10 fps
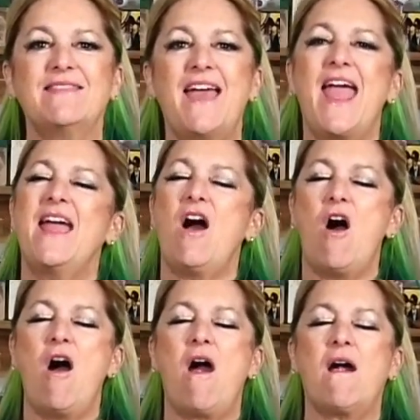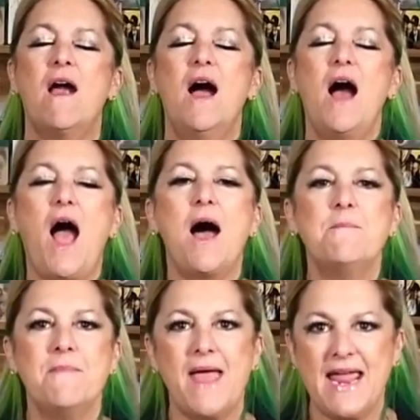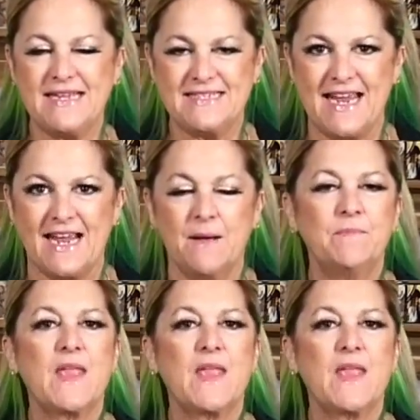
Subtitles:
They are amazing.